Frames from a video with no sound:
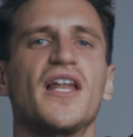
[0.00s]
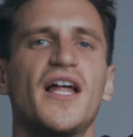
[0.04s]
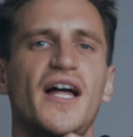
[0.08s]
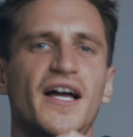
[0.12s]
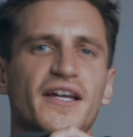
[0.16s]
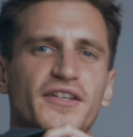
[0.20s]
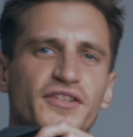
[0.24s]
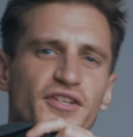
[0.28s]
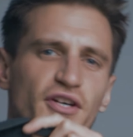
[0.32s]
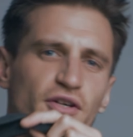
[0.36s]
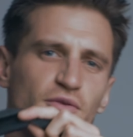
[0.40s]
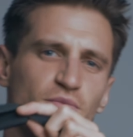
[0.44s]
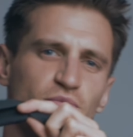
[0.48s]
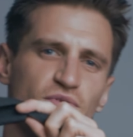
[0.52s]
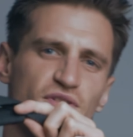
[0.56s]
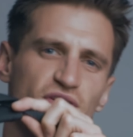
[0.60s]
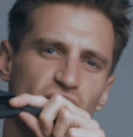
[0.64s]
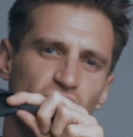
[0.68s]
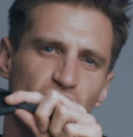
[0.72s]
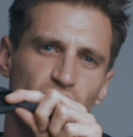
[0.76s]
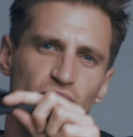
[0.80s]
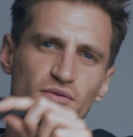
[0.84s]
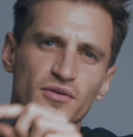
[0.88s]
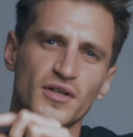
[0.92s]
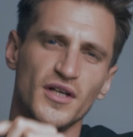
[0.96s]
Light Dome
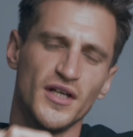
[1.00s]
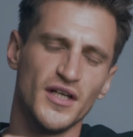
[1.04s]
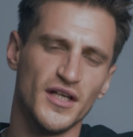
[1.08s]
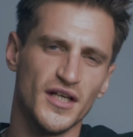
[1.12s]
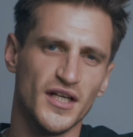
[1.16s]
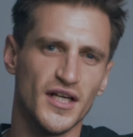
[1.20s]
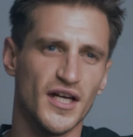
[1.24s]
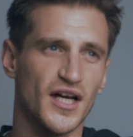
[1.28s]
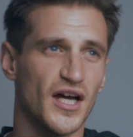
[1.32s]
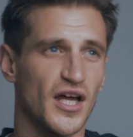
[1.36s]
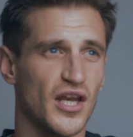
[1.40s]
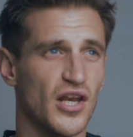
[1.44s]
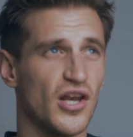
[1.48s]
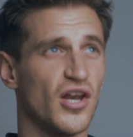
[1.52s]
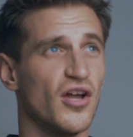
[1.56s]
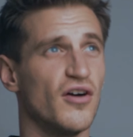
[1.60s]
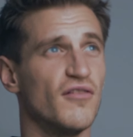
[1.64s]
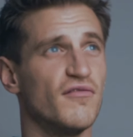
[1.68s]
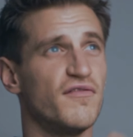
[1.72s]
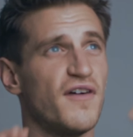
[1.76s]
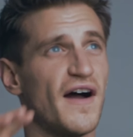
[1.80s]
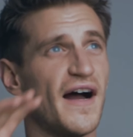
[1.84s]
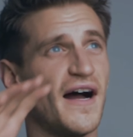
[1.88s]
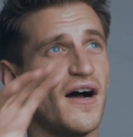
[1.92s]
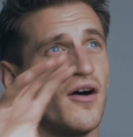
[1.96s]
2. I
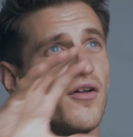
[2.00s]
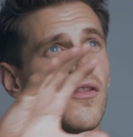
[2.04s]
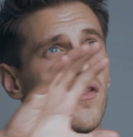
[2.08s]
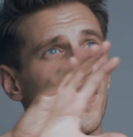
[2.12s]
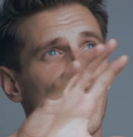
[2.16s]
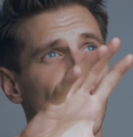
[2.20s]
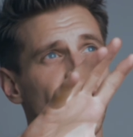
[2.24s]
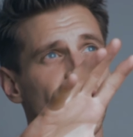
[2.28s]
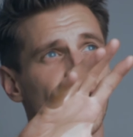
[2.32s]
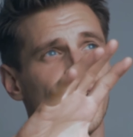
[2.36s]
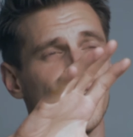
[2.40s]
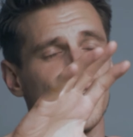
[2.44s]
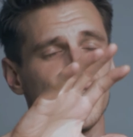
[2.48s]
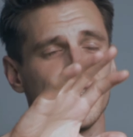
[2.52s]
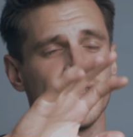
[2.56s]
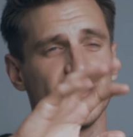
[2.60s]
love how that